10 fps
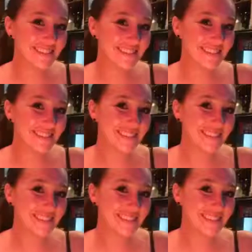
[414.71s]

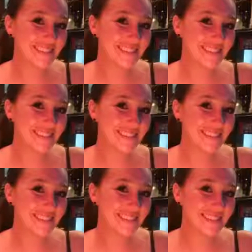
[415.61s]

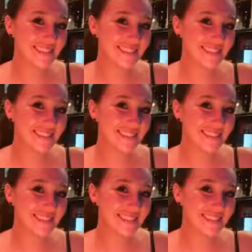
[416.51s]

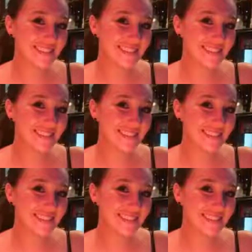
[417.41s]
No one is speaking in this clip.